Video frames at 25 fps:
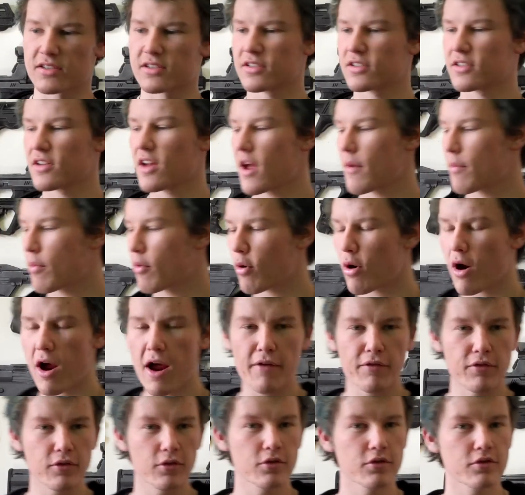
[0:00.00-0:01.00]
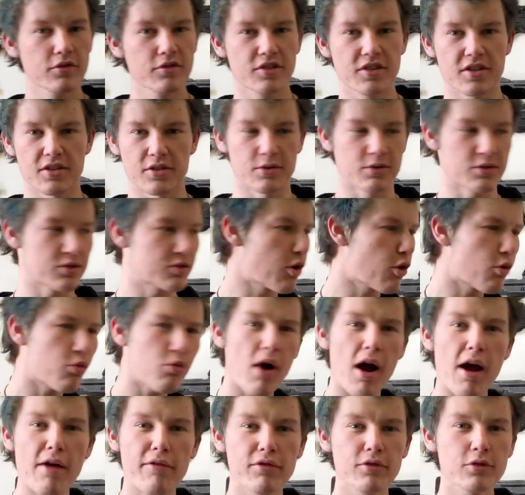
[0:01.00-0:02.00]
to sniper rifles, to assault
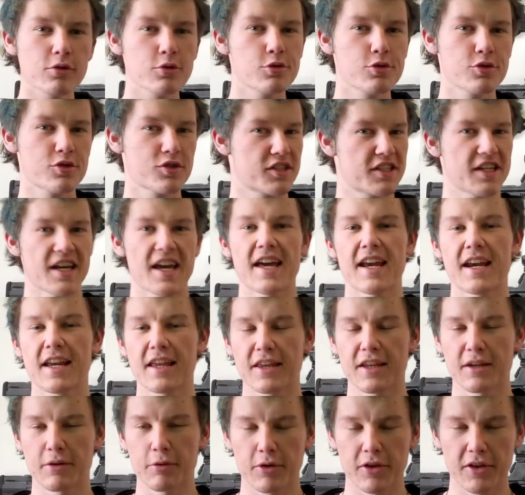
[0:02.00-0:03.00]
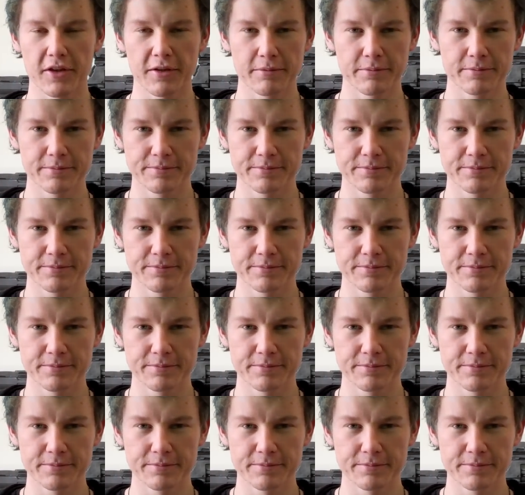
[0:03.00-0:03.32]
rifles, to anything really.